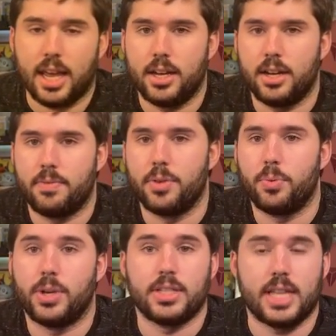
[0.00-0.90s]
the
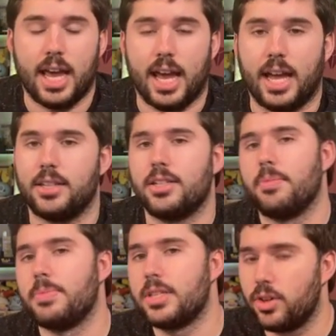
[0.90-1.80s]
ones that had
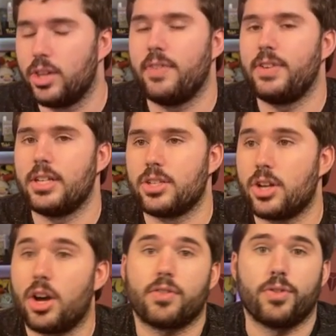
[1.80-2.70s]
some still left in
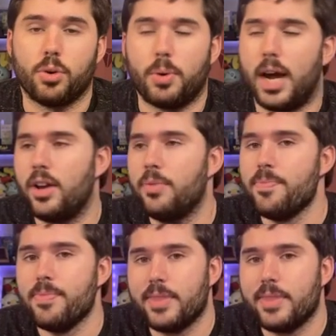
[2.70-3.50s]
stock for a while,